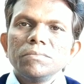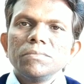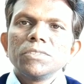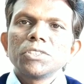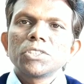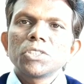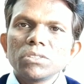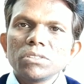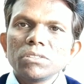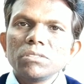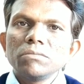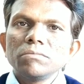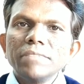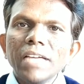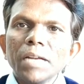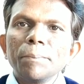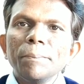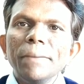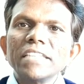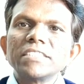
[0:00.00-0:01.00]
So
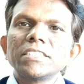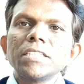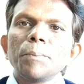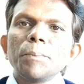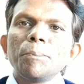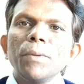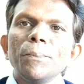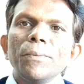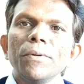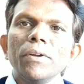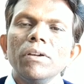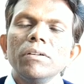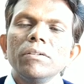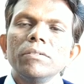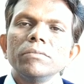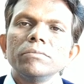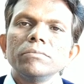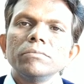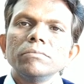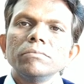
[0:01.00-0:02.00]
that makes the people
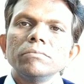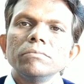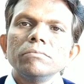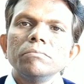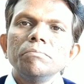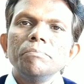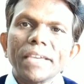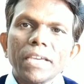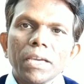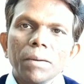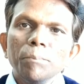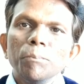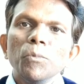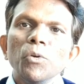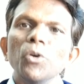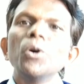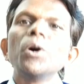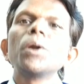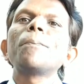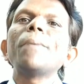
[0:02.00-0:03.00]
become
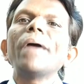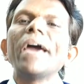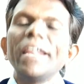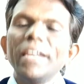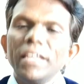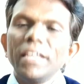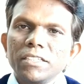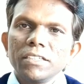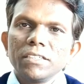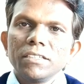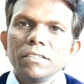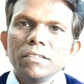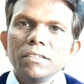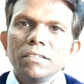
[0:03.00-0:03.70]
more panic.